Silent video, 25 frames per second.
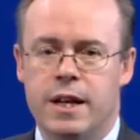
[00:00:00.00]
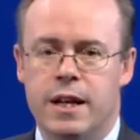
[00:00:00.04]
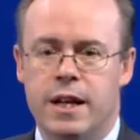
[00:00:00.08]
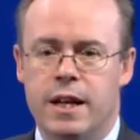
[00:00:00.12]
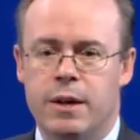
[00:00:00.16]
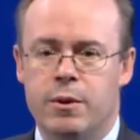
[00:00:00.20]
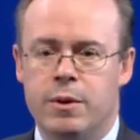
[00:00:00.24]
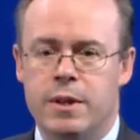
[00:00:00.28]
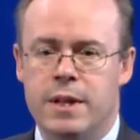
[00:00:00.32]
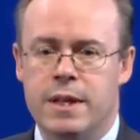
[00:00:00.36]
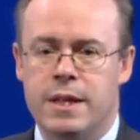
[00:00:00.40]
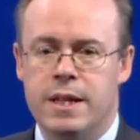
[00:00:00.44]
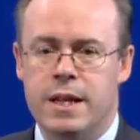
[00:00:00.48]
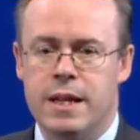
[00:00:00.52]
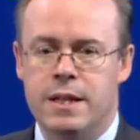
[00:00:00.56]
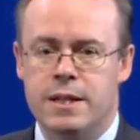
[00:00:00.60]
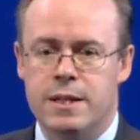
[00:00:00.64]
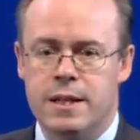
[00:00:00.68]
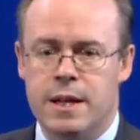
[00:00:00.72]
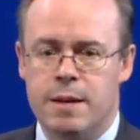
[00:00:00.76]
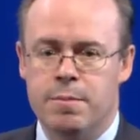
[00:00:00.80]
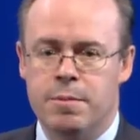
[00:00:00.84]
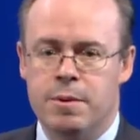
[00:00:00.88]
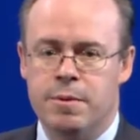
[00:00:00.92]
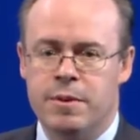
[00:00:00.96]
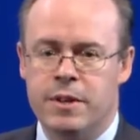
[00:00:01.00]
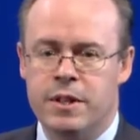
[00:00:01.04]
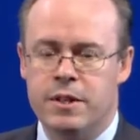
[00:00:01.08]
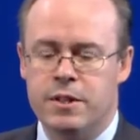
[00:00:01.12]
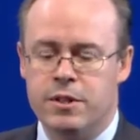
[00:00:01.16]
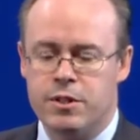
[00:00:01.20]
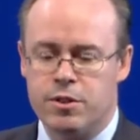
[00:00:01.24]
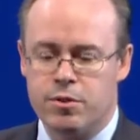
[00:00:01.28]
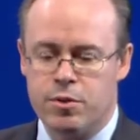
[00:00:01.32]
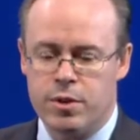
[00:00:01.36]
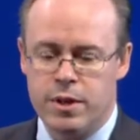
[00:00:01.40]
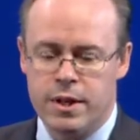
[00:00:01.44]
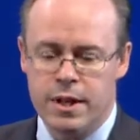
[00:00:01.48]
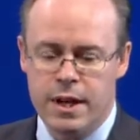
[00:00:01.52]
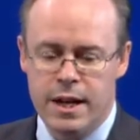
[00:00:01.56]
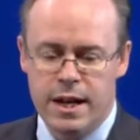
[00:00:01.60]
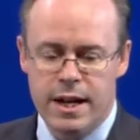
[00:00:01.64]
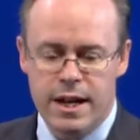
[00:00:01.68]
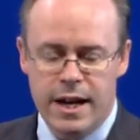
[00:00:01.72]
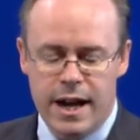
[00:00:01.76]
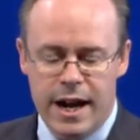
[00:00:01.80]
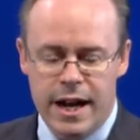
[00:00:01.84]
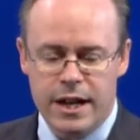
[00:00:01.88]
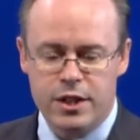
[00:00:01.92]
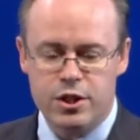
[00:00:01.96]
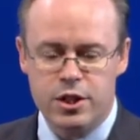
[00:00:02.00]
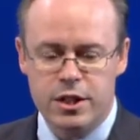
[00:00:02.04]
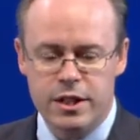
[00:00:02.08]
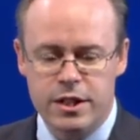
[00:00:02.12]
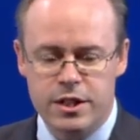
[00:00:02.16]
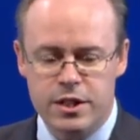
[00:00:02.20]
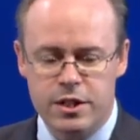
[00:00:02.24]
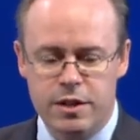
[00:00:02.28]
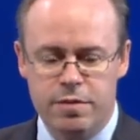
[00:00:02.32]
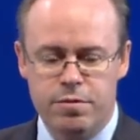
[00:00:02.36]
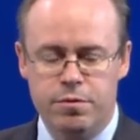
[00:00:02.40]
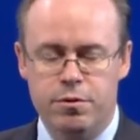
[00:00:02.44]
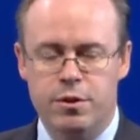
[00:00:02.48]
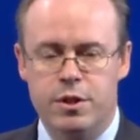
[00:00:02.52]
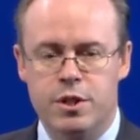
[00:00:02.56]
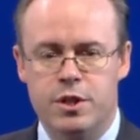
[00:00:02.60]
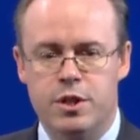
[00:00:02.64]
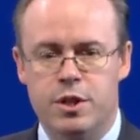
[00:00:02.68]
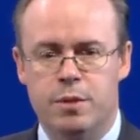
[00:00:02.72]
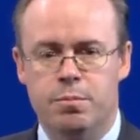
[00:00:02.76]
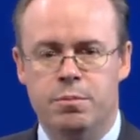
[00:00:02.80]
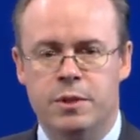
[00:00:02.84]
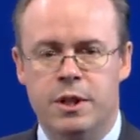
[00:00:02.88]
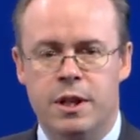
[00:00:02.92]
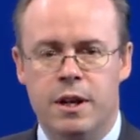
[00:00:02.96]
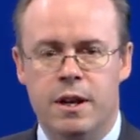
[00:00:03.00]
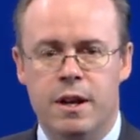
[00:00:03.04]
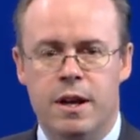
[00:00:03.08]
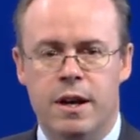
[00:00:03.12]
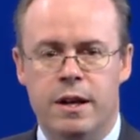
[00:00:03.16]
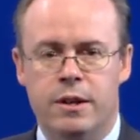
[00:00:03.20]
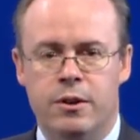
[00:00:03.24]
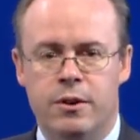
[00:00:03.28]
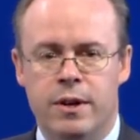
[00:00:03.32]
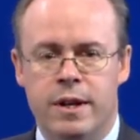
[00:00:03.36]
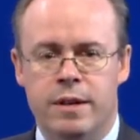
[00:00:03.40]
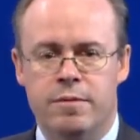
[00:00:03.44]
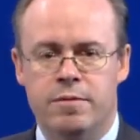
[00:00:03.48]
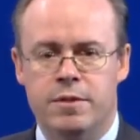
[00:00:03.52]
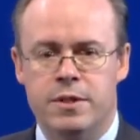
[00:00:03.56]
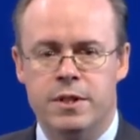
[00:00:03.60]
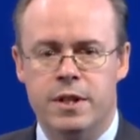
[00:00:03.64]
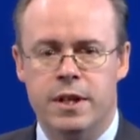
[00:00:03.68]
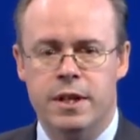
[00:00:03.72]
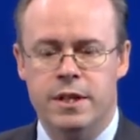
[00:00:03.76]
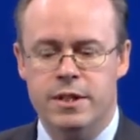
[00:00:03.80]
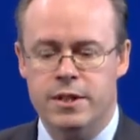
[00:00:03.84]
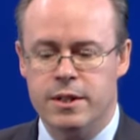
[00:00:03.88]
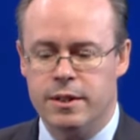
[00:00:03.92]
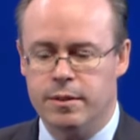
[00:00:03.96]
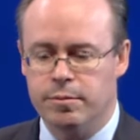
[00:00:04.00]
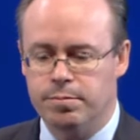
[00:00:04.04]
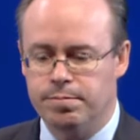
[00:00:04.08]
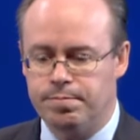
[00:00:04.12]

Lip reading: within the entertainment industry actually suffering some decline on advertising.